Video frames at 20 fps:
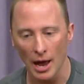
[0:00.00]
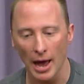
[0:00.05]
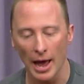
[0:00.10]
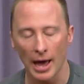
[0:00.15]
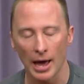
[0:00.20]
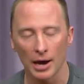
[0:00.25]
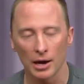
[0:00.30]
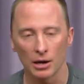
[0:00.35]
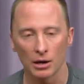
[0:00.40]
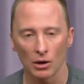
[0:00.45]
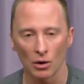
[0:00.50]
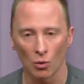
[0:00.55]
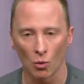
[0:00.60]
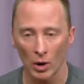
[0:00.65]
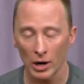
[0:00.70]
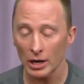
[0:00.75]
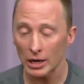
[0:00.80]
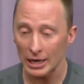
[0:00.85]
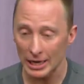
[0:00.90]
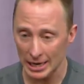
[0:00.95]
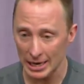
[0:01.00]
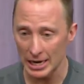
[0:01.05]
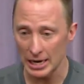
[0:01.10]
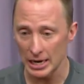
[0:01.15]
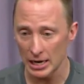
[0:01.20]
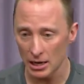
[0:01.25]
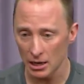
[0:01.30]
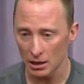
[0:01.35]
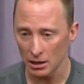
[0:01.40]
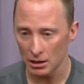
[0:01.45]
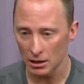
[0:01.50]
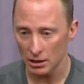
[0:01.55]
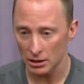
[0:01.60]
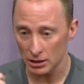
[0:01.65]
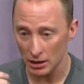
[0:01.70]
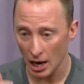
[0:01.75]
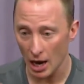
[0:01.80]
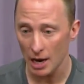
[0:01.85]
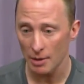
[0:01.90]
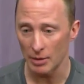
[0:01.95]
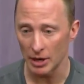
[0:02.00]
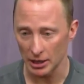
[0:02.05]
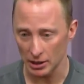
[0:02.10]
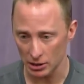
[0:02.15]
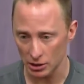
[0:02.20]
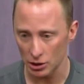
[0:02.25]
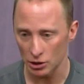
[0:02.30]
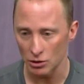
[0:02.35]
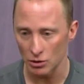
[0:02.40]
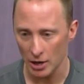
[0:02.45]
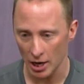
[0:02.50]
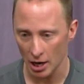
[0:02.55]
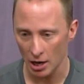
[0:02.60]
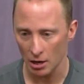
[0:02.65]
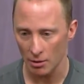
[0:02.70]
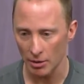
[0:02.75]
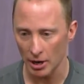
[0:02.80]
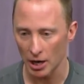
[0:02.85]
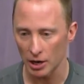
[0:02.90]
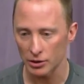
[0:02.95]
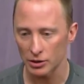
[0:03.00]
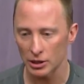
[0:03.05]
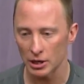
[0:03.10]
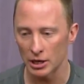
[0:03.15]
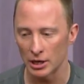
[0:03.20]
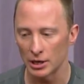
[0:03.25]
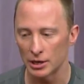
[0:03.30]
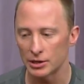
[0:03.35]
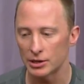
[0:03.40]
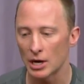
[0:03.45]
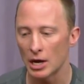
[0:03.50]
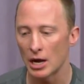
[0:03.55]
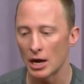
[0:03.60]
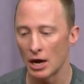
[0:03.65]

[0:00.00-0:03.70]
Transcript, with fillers: And one of the key timings that you care about is